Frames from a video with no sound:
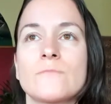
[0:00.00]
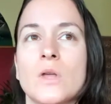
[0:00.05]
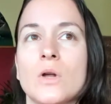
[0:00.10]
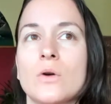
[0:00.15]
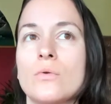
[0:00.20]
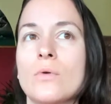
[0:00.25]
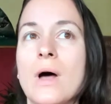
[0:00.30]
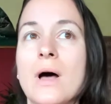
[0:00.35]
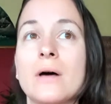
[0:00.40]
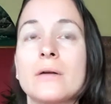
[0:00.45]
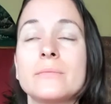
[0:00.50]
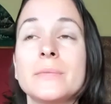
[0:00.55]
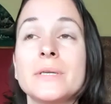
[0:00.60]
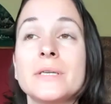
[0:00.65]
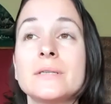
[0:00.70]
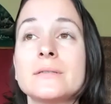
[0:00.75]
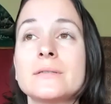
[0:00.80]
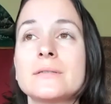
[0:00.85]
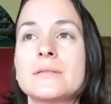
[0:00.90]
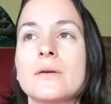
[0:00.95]
around
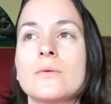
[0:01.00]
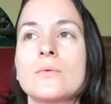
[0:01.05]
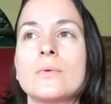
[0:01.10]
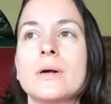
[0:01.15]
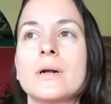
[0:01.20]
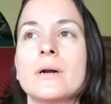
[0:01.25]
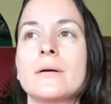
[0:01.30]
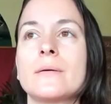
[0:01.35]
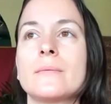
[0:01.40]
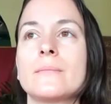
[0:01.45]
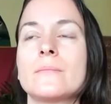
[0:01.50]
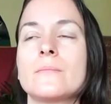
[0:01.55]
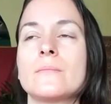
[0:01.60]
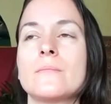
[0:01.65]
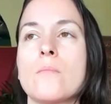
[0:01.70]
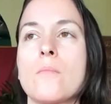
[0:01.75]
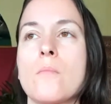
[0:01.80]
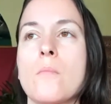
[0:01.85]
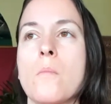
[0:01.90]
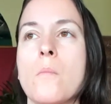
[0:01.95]
me somewhere,
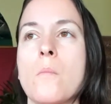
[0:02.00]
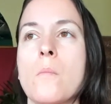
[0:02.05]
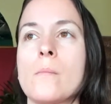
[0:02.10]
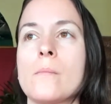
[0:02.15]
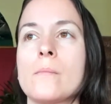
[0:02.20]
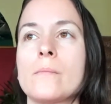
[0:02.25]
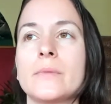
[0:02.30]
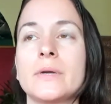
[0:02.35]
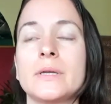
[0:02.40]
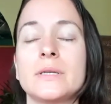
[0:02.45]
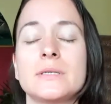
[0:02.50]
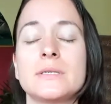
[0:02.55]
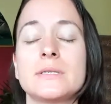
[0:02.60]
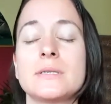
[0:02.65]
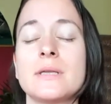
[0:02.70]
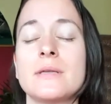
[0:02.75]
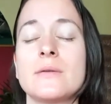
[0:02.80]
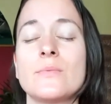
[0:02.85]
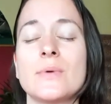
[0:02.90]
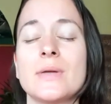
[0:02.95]
in the
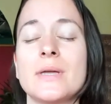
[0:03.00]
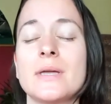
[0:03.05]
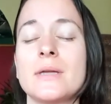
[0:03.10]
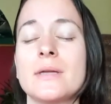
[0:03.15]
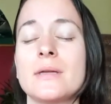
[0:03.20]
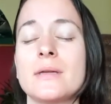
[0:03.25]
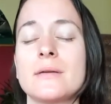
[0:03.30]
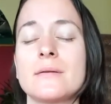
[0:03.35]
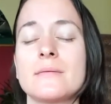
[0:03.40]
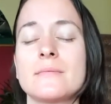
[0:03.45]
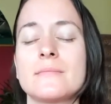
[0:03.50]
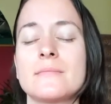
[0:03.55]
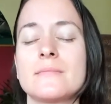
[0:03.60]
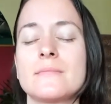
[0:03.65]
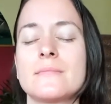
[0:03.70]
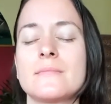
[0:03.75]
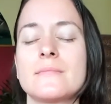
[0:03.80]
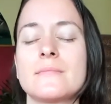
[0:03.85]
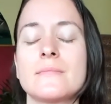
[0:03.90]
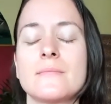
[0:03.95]
same way,
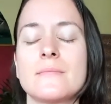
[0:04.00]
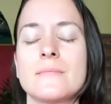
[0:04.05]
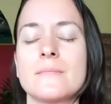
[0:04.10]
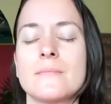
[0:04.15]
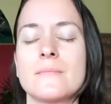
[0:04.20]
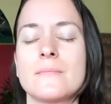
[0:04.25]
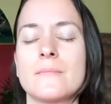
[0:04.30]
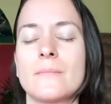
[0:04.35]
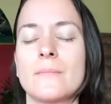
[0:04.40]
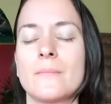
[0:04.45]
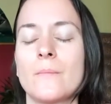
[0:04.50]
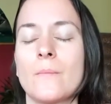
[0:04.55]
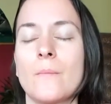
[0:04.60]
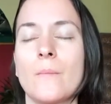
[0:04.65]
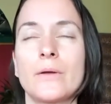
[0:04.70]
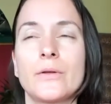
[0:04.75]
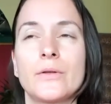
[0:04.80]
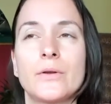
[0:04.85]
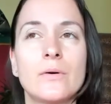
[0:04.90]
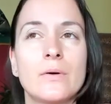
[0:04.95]

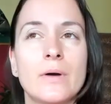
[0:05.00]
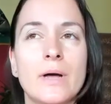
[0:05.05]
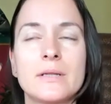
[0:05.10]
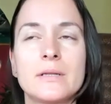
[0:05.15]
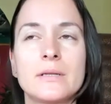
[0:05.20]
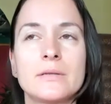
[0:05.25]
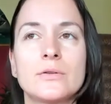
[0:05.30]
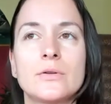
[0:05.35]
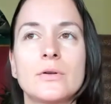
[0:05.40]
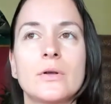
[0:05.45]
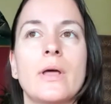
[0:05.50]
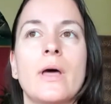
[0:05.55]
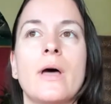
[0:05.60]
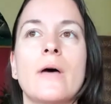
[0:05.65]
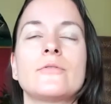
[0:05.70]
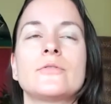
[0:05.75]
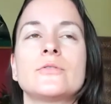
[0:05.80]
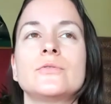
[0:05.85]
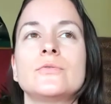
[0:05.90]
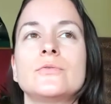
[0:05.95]
and you don't
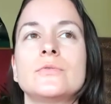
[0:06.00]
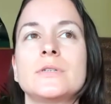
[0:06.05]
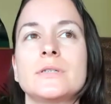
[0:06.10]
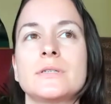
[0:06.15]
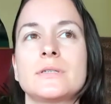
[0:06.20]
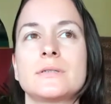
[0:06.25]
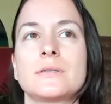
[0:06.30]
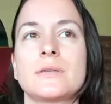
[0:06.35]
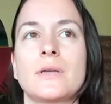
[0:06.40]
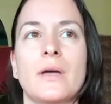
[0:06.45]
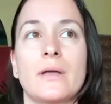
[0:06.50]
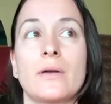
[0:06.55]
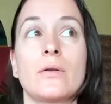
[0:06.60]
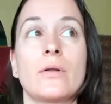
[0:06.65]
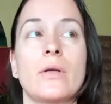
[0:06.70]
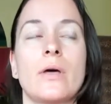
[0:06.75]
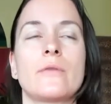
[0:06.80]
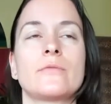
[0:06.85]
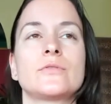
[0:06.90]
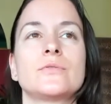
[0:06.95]
have to do this. I
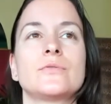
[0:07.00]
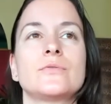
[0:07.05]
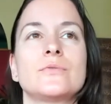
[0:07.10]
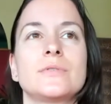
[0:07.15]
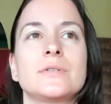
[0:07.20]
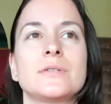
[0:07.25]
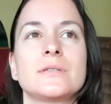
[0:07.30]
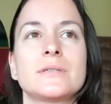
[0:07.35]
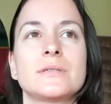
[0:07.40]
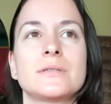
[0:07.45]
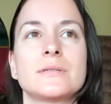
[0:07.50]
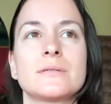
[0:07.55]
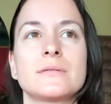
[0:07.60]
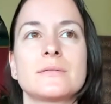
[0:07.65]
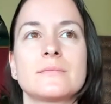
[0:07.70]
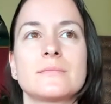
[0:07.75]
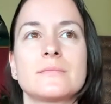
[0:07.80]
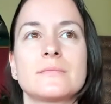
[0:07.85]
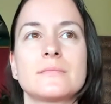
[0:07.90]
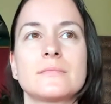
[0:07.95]
don't have to do this.
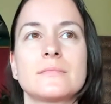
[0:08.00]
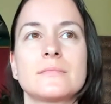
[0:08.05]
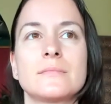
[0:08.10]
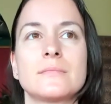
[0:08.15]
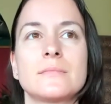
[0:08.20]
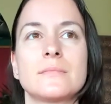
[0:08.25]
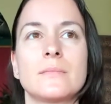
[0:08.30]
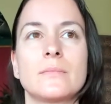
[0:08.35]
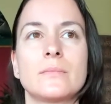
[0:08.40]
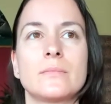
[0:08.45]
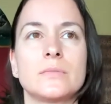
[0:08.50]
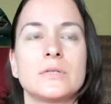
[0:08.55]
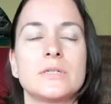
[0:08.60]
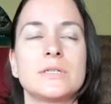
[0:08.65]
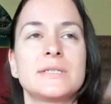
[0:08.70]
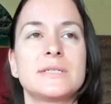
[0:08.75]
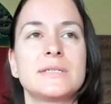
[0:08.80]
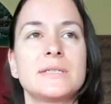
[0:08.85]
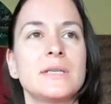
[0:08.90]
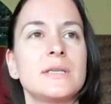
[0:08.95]
The
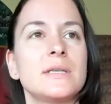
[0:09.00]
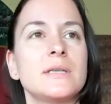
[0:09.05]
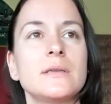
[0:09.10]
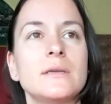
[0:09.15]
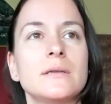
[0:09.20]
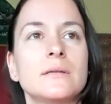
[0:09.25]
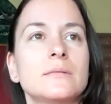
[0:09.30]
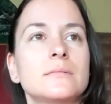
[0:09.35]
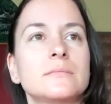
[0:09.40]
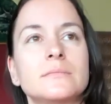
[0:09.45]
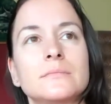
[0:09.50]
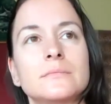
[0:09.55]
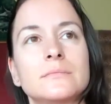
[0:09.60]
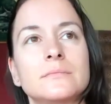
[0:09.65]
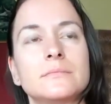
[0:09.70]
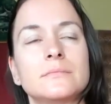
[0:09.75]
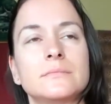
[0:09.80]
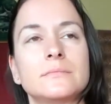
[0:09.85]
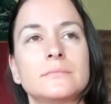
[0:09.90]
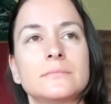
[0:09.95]
seeing,
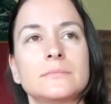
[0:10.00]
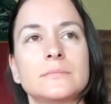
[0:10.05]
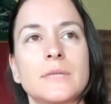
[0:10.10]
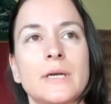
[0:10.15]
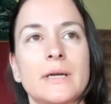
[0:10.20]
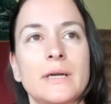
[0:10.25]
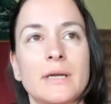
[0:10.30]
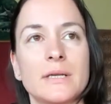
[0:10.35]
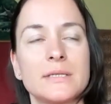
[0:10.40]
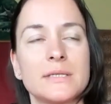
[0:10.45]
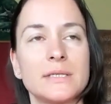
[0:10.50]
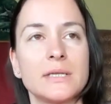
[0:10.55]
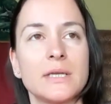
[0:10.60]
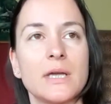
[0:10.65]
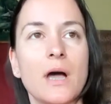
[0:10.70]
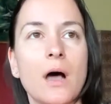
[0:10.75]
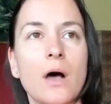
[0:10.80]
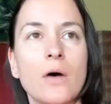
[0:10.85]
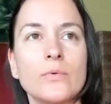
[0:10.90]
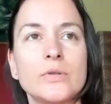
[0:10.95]
I can see
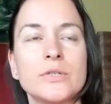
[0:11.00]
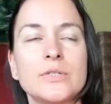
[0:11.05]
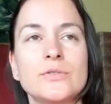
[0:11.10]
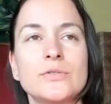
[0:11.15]
how the